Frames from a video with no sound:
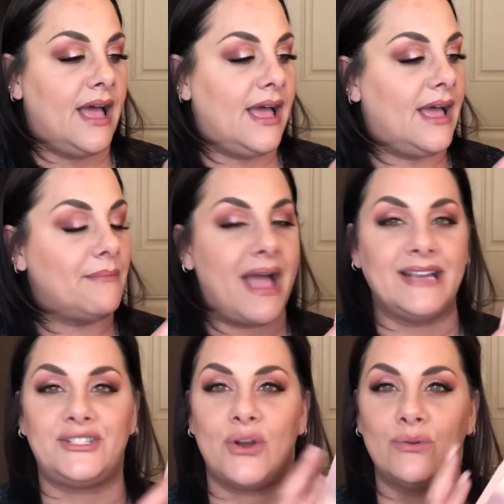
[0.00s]

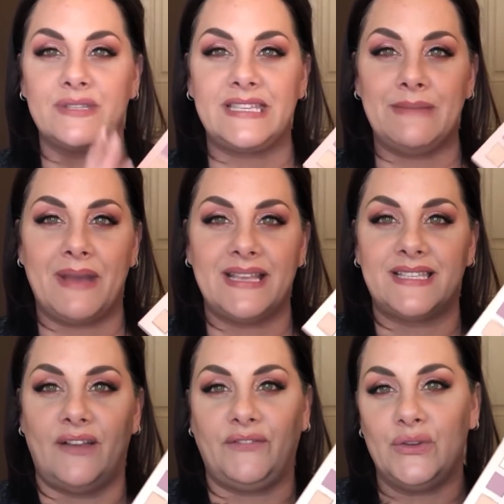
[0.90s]
I don't see
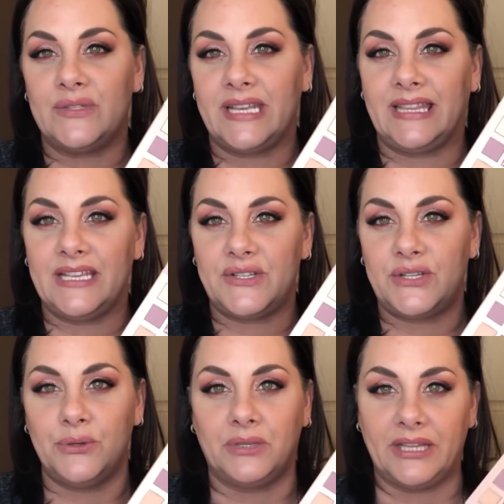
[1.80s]
myself using these
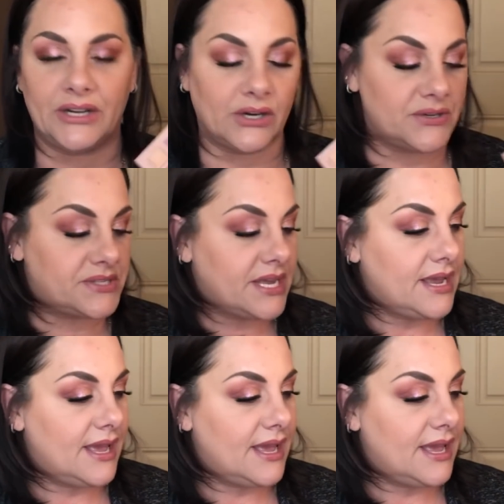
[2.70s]
2 glitters,